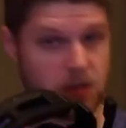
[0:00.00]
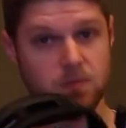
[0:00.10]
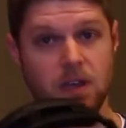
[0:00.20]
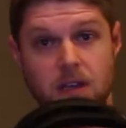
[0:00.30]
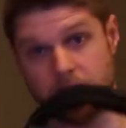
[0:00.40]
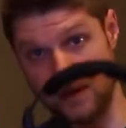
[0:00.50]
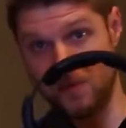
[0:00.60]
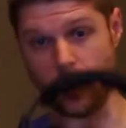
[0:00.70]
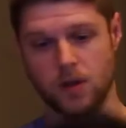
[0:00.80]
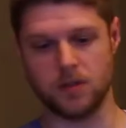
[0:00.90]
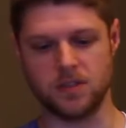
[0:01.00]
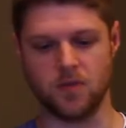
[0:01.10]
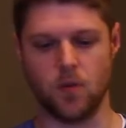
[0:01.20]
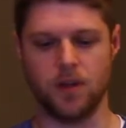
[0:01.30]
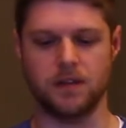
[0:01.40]
my head because I've been wearing these for
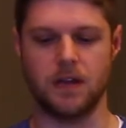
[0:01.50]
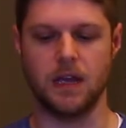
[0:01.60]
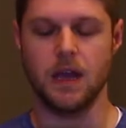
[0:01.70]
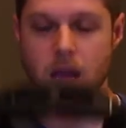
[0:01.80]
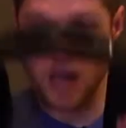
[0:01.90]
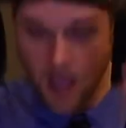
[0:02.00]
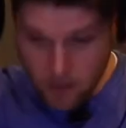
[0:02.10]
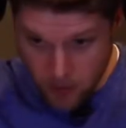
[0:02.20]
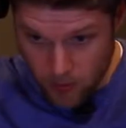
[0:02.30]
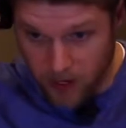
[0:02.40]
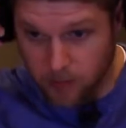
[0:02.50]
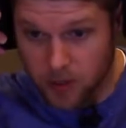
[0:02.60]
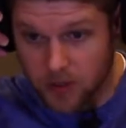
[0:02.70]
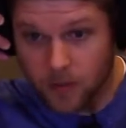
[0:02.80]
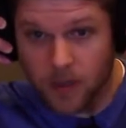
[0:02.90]
a while today. But when I
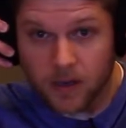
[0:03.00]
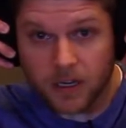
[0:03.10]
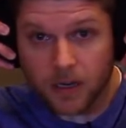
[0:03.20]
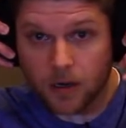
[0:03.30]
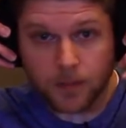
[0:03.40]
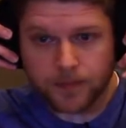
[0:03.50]
put them on here,